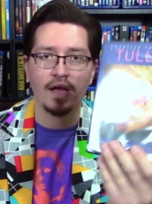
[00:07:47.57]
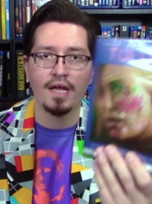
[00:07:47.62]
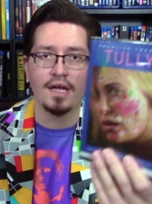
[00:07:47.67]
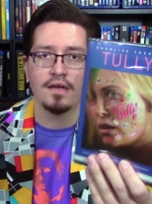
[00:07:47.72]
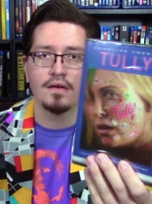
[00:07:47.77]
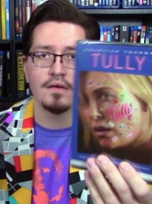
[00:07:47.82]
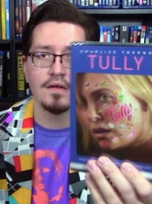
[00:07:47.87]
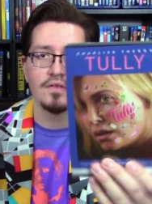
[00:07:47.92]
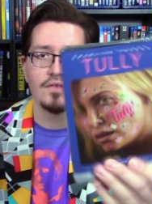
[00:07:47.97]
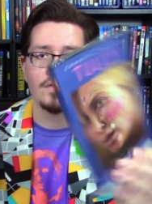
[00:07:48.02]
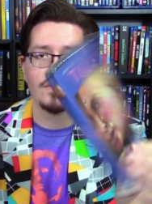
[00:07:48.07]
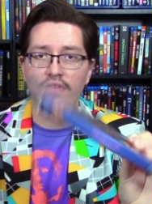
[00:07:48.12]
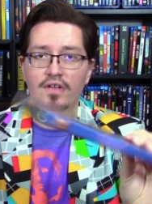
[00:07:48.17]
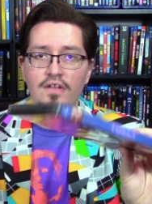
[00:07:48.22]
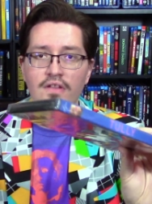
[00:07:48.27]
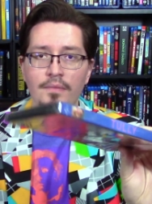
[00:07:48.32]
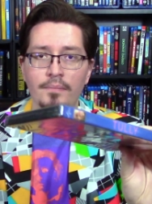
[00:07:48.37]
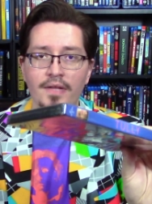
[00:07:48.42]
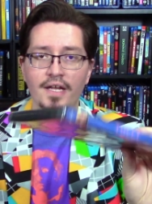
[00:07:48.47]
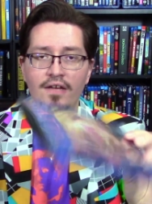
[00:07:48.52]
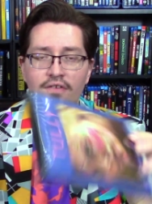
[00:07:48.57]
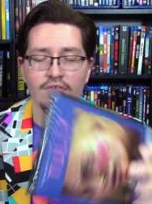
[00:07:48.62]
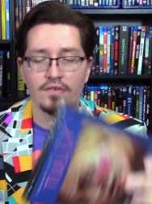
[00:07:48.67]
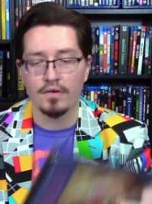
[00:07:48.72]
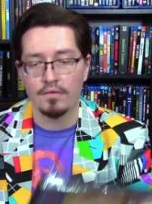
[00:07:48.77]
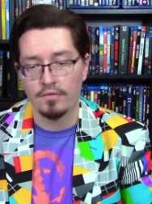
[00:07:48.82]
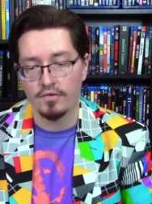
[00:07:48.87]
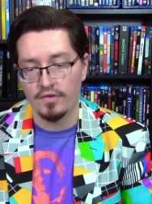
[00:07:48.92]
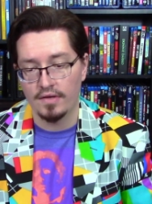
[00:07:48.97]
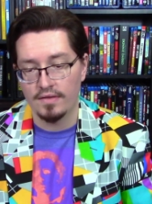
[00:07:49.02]
and it's still in the
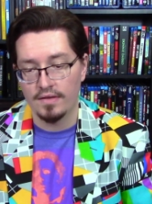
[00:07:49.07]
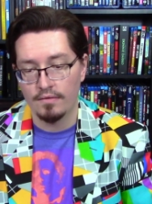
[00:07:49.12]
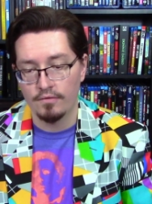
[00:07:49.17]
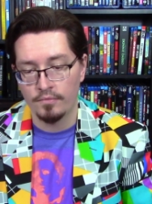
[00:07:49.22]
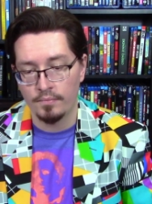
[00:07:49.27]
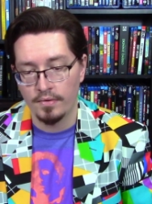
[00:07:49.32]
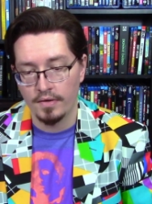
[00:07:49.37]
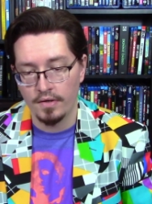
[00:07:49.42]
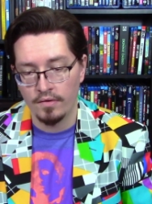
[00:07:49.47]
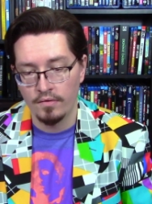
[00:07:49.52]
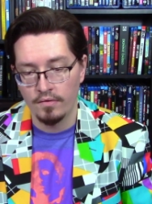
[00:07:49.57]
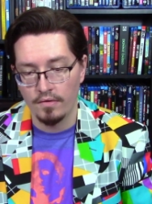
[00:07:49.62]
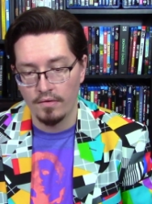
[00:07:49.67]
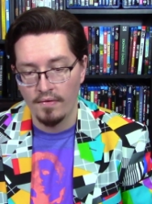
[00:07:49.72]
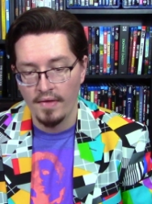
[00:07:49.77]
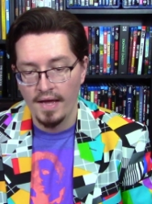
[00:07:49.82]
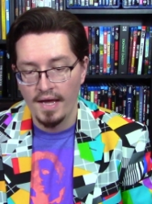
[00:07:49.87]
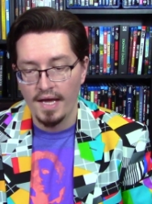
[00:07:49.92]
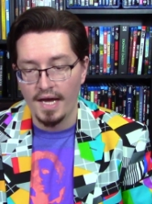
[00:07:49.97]
plastic, which I thought was pretty cool.